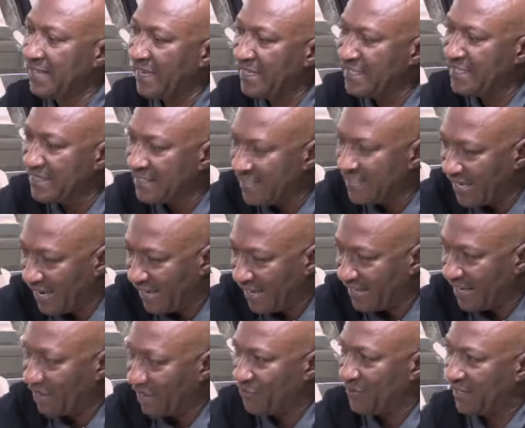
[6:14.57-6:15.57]
Yen Nina
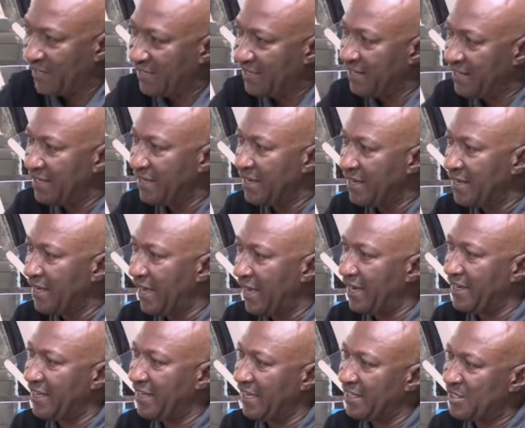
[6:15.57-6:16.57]
Yajin.
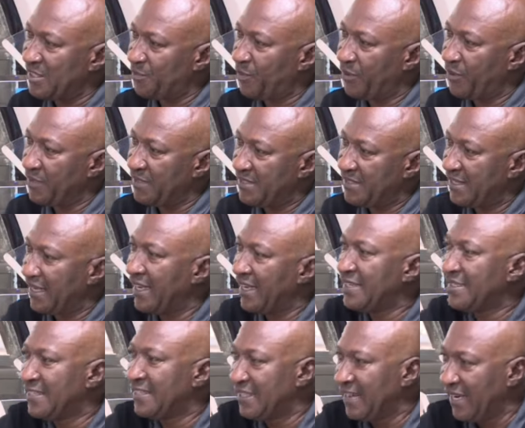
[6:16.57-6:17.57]
Any spirit,
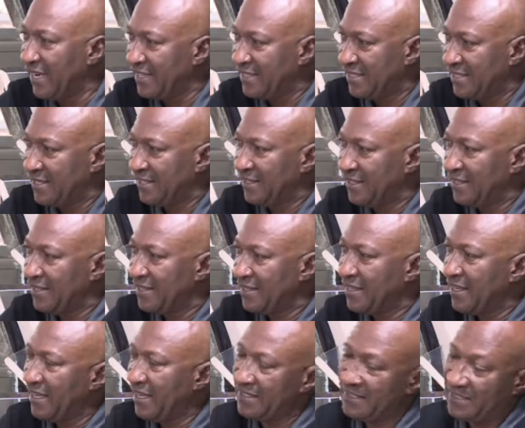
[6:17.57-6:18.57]
Eddie Echi.
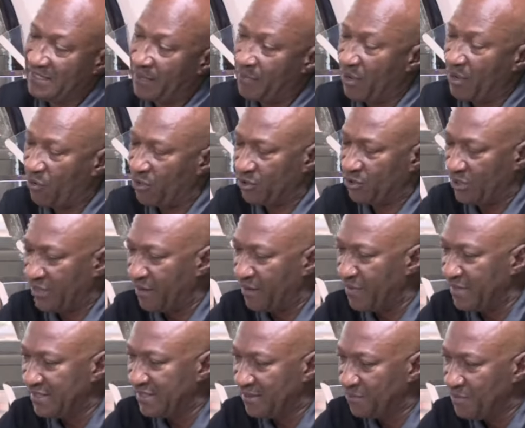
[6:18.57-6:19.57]
It's a
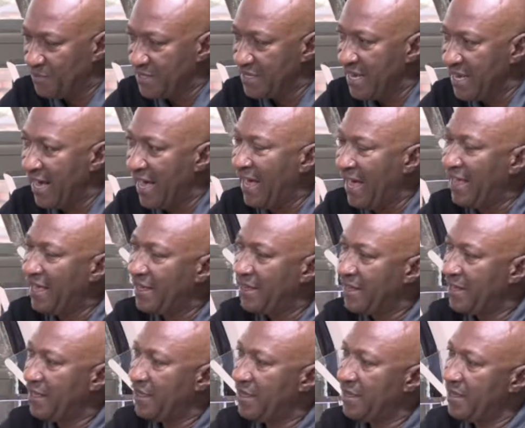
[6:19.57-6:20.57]
tournament, be a
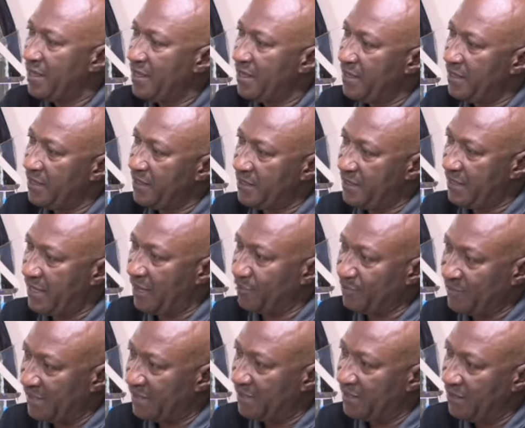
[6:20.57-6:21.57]

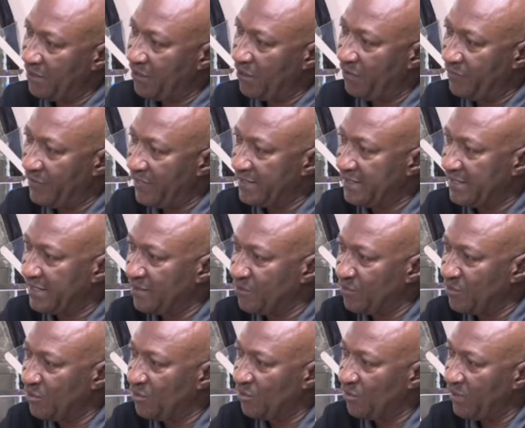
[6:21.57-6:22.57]
captain of the
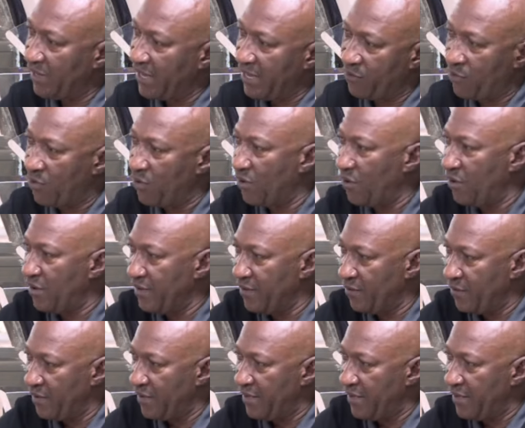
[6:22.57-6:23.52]
team, no, a call